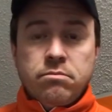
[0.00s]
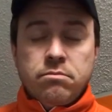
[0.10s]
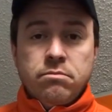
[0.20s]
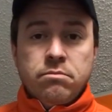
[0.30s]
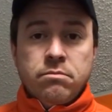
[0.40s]

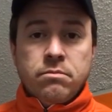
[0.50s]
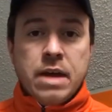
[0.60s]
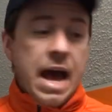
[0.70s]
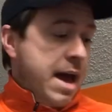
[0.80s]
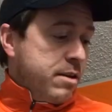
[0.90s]
I don't
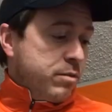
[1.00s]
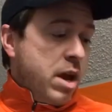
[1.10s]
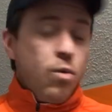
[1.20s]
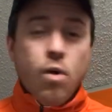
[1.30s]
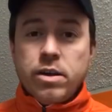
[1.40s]
know what to
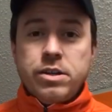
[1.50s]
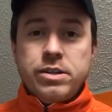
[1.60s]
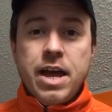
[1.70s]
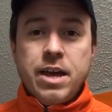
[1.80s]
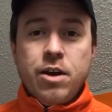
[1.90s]
say other
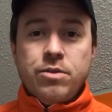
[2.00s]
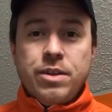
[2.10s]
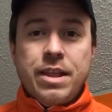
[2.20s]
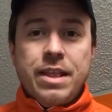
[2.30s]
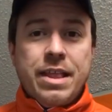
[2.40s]
than
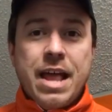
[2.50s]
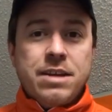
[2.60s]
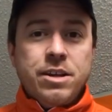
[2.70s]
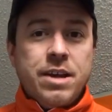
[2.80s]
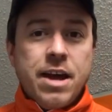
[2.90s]
that's a dangerous
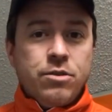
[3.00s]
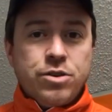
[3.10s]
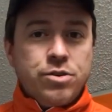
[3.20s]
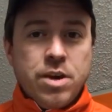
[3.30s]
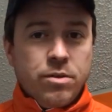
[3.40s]
trail to
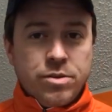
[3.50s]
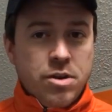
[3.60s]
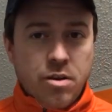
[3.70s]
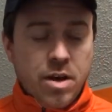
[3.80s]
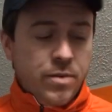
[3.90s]
start going
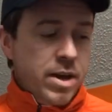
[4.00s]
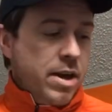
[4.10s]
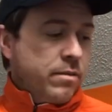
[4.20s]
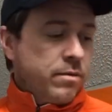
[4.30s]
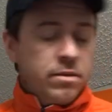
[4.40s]
down.
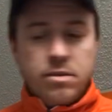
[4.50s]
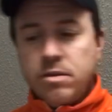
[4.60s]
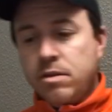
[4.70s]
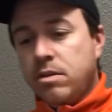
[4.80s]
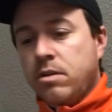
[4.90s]

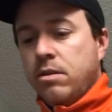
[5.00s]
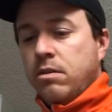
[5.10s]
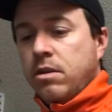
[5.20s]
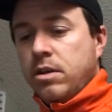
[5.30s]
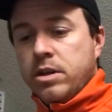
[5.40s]

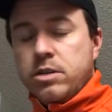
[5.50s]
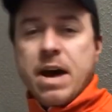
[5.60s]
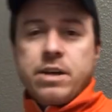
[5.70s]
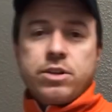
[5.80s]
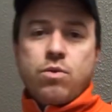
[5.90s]
Somebody just
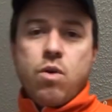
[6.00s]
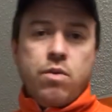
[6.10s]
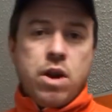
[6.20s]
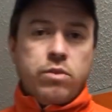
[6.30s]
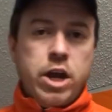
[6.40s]
quoted on here,
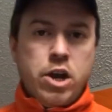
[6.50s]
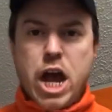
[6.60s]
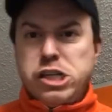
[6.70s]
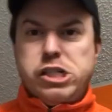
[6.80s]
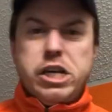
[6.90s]
AC
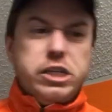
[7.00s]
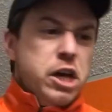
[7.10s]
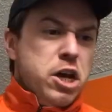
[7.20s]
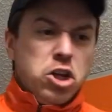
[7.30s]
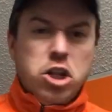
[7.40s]
Clemson
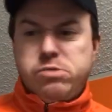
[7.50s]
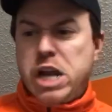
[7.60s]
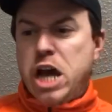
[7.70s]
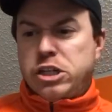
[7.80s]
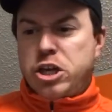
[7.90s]
has a
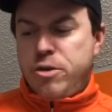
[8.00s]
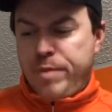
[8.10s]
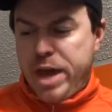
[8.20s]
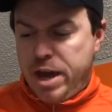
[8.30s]
cupcake schedule.